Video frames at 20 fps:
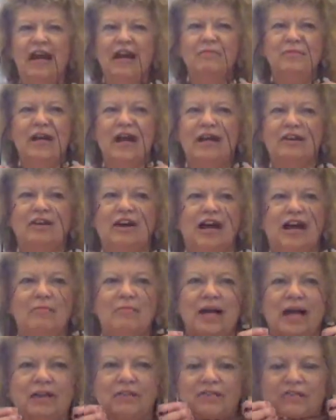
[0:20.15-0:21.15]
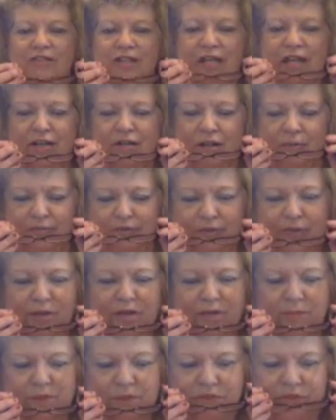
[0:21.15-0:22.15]
I'm not a stand-up, so
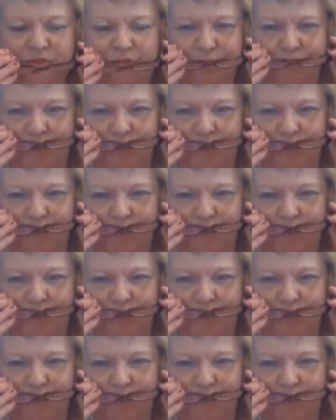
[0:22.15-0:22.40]
let me just